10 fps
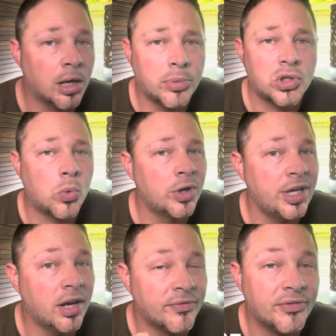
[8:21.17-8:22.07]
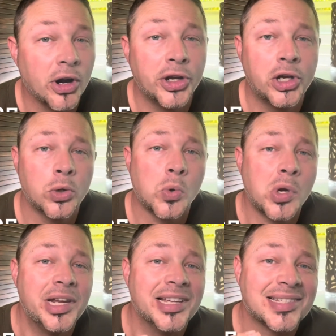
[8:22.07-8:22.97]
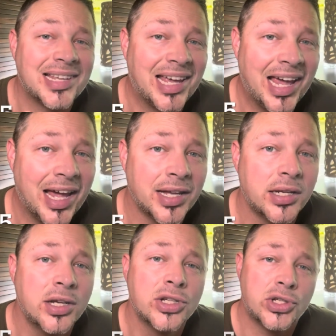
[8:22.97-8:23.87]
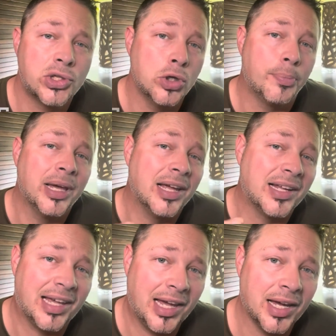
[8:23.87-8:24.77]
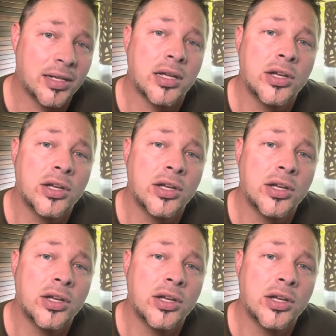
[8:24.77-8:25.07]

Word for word: Number 20, a very good one, is canned soup and canned